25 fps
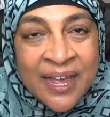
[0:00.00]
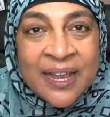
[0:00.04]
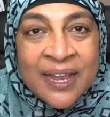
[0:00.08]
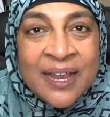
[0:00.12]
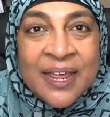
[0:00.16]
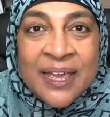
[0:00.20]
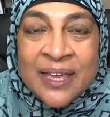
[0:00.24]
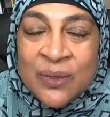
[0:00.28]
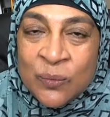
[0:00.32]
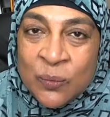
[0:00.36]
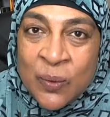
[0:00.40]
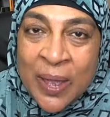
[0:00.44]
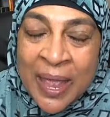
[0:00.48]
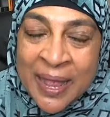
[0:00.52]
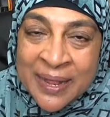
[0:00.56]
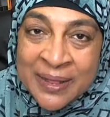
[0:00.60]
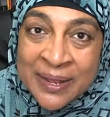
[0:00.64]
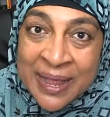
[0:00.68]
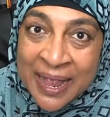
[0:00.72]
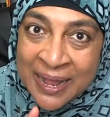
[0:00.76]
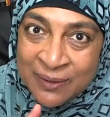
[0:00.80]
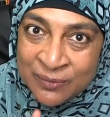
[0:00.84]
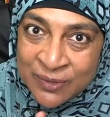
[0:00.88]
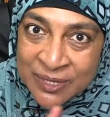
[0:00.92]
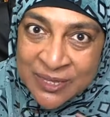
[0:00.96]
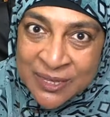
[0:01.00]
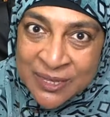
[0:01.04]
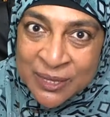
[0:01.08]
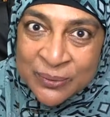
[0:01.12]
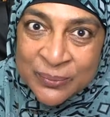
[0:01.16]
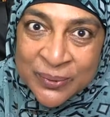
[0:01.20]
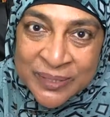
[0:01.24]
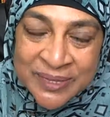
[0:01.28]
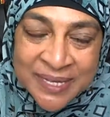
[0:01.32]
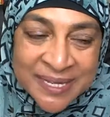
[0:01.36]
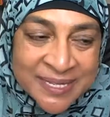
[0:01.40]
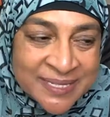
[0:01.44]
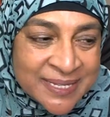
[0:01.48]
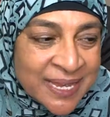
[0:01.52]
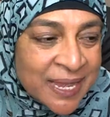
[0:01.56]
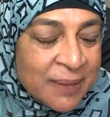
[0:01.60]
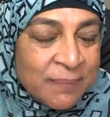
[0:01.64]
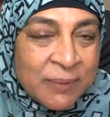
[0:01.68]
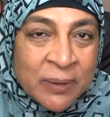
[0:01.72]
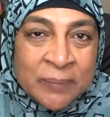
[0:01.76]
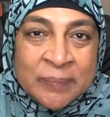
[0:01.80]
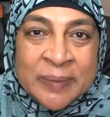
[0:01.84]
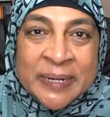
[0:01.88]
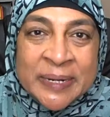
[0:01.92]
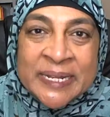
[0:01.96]
And this is what they say
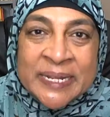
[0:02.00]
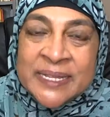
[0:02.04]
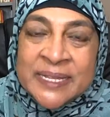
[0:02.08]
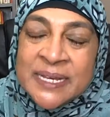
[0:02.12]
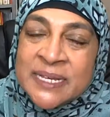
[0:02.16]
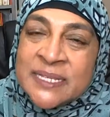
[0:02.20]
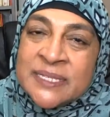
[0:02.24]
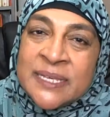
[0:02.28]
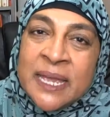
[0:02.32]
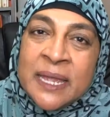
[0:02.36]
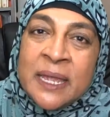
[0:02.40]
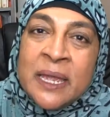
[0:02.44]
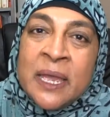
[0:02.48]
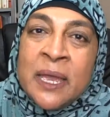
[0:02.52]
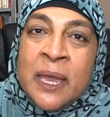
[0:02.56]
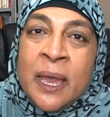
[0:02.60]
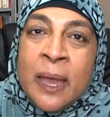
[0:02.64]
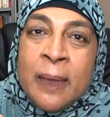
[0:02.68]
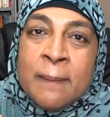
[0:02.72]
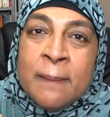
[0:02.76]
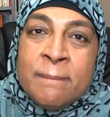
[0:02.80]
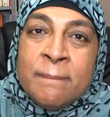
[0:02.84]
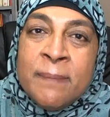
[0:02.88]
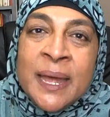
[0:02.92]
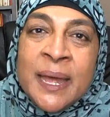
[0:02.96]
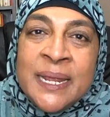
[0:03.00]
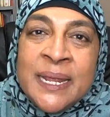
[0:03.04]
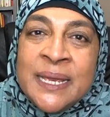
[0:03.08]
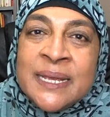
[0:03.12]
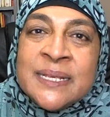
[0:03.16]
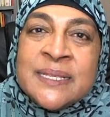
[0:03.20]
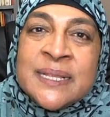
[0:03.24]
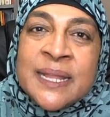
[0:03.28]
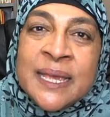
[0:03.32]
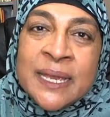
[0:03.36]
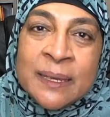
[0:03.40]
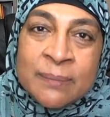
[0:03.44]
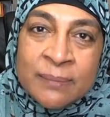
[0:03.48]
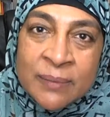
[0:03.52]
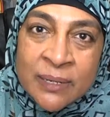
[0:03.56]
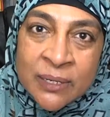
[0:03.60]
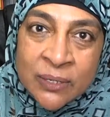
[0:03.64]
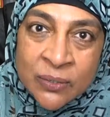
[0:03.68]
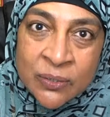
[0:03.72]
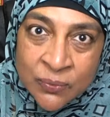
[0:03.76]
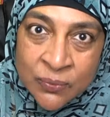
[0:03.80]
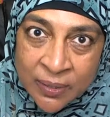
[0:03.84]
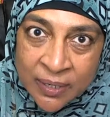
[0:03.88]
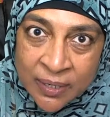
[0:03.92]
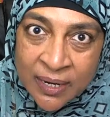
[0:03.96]
about money. They say money is like
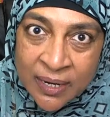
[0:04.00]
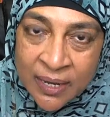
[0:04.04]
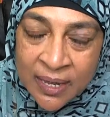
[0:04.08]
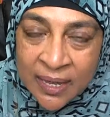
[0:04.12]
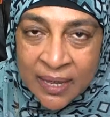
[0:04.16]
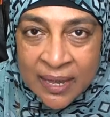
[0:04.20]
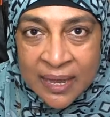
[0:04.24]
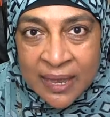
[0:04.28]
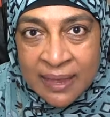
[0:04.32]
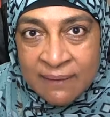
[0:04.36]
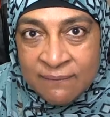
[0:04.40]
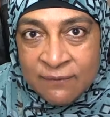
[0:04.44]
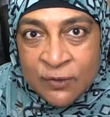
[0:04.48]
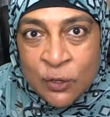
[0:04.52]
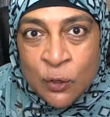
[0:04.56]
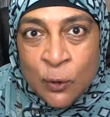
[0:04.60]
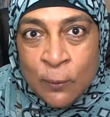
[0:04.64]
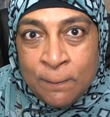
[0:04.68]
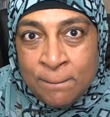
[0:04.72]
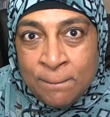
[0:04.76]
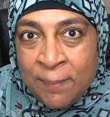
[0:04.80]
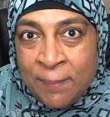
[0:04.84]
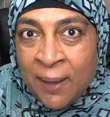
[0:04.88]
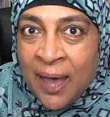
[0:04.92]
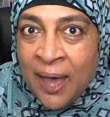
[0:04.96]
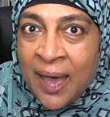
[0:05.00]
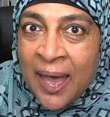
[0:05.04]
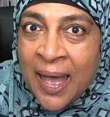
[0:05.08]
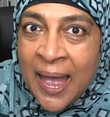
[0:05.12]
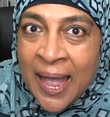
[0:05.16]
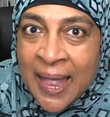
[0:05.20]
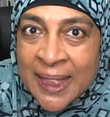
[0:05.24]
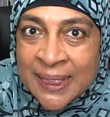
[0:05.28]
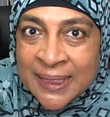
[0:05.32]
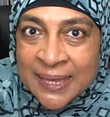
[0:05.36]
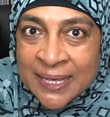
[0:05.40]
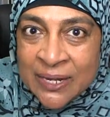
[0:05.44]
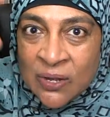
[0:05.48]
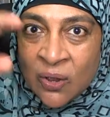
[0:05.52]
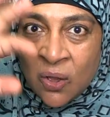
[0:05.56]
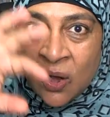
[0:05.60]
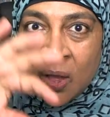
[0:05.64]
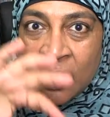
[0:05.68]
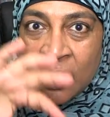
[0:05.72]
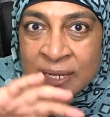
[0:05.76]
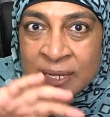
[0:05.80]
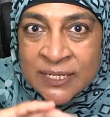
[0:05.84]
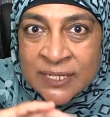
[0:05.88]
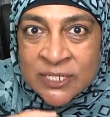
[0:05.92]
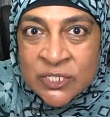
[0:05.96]
manure. If you pile it
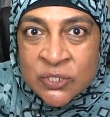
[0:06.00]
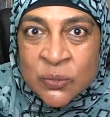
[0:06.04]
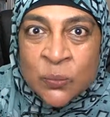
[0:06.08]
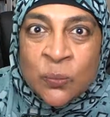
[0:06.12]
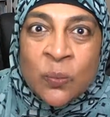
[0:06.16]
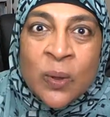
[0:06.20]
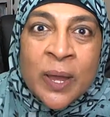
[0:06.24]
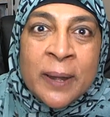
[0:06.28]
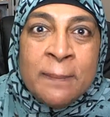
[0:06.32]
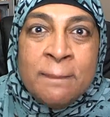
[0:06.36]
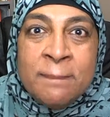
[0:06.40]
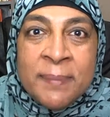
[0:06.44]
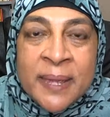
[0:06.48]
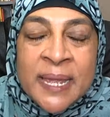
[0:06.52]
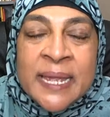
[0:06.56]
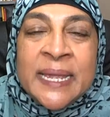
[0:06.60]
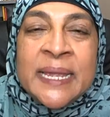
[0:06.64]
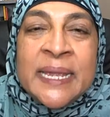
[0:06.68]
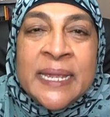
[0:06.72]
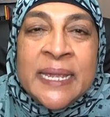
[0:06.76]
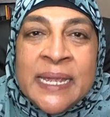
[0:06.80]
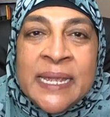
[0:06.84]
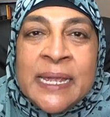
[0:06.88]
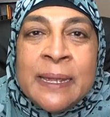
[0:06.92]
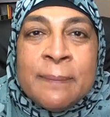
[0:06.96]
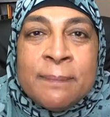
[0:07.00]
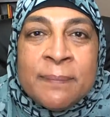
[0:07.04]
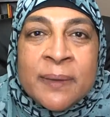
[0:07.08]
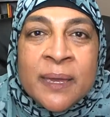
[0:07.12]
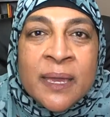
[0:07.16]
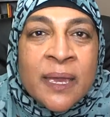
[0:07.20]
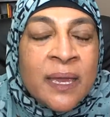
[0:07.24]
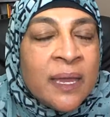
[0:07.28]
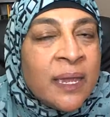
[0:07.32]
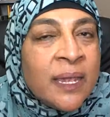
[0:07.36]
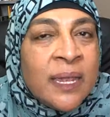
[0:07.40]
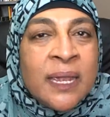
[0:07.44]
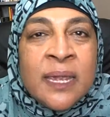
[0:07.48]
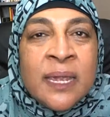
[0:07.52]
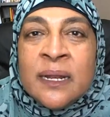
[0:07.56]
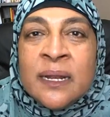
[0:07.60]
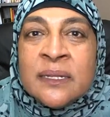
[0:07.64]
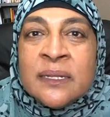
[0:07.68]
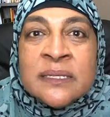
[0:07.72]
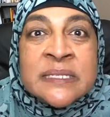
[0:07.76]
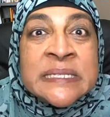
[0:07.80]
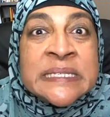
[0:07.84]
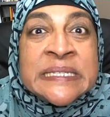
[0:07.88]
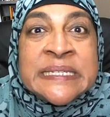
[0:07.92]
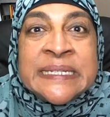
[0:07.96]
all into one big heap,
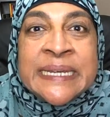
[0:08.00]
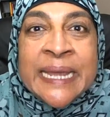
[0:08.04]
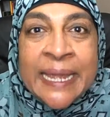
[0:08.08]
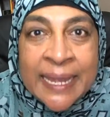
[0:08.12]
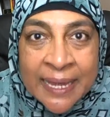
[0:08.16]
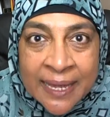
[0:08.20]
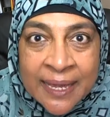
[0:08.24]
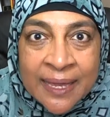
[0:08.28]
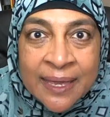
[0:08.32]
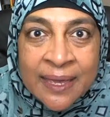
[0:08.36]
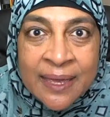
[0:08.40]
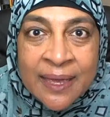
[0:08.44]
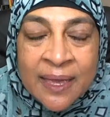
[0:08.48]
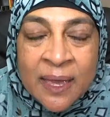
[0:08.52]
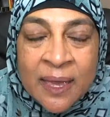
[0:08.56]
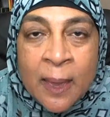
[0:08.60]
it'll stink.